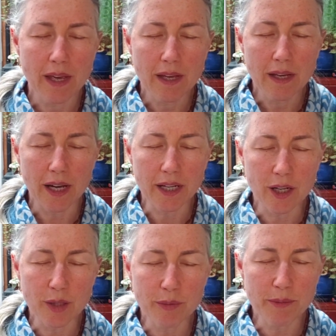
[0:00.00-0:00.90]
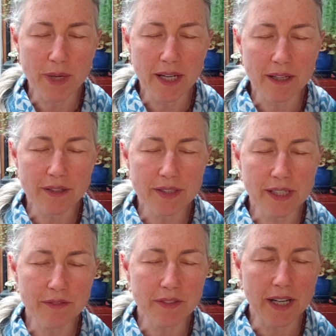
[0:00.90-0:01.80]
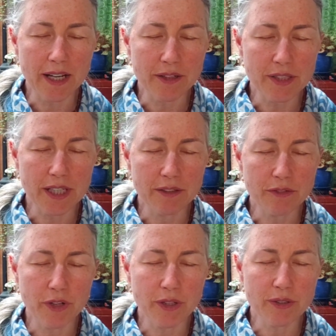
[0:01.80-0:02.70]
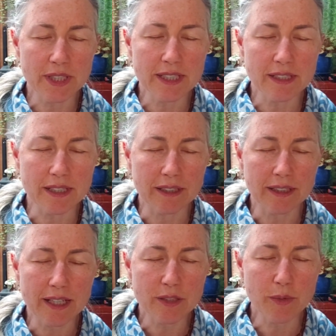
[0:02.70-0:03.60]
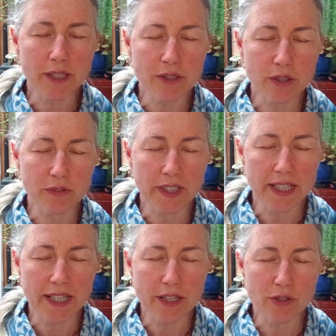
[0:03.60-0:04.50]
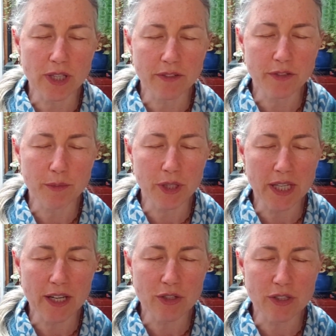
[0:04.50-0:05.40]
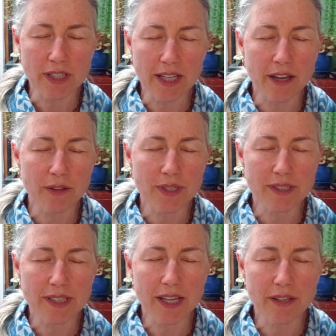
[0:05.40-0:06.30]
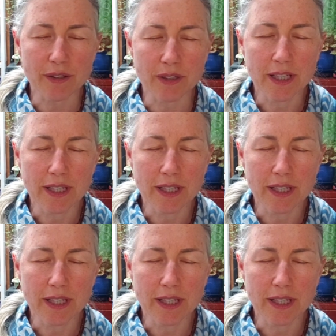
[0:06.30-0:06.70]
I call upon my higher self and the higher selves of all those listening, as well as an overlighting angel of communication, to gather us together